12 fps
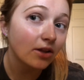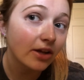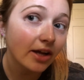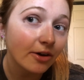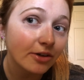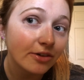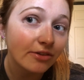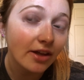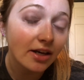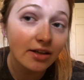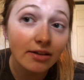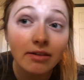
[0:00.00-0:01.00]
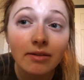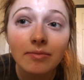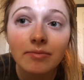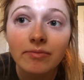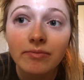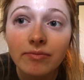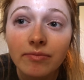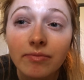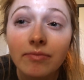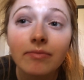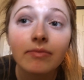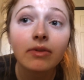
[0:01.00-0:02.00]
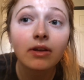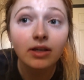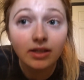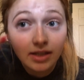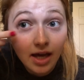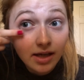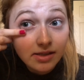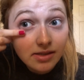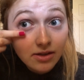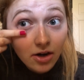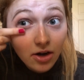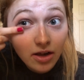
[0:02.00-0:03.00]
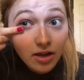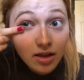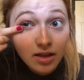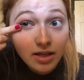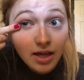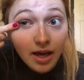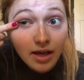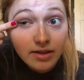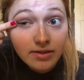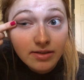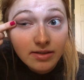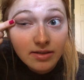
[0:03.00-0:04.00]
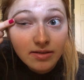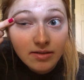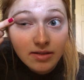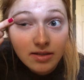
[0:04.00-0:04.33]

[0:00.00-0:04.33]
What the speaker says: look how cute that is. Yes, girl, yes.